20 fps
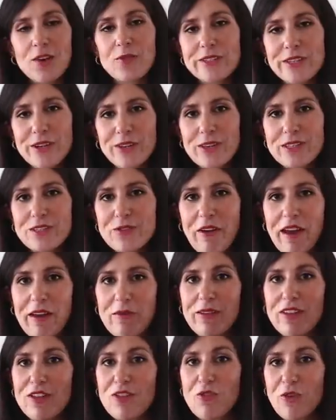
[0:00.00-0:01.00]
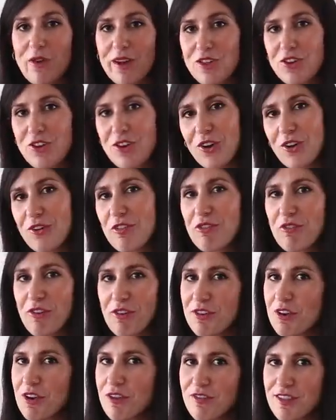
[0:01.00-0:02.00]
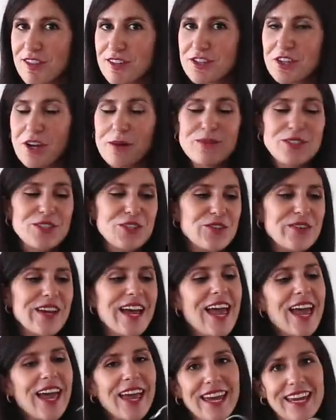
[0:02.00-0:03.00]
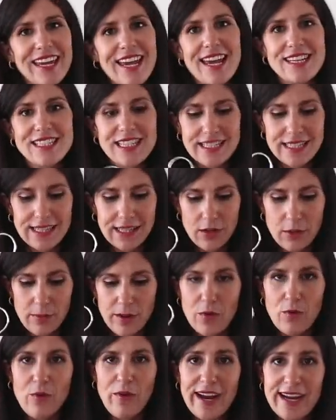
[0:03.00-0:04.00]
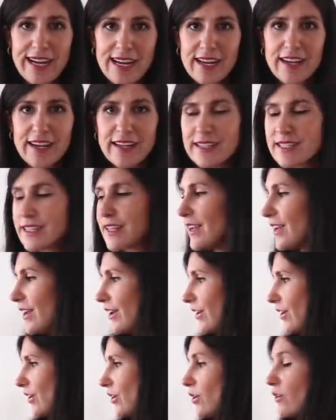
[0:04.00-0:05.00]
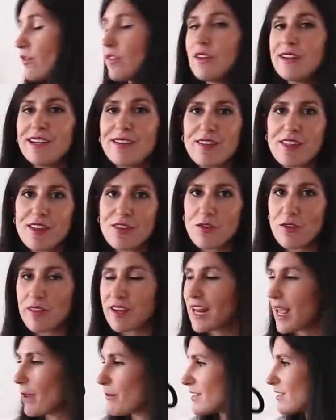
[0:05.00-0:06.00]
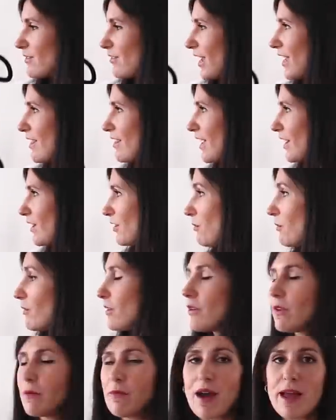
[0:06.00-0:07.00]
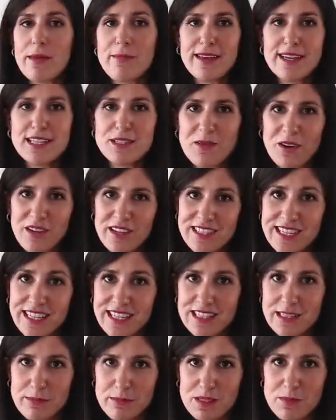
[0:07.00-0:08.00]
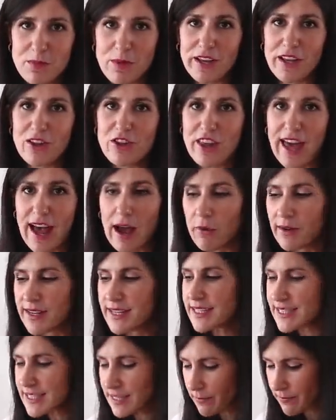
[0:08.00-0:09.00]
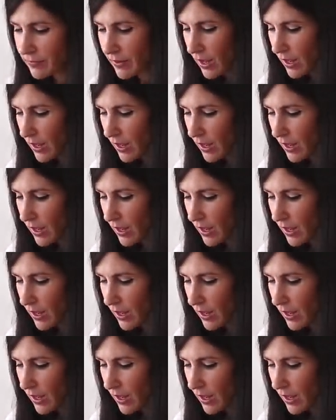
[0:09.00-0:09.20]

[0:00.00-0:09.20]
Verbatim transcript: It also looks great with a trench coat thrown over the top too, in case it's a little bit rainy, because you know, if you live in the northern hemisphere, then you might be experiencing some spring showers.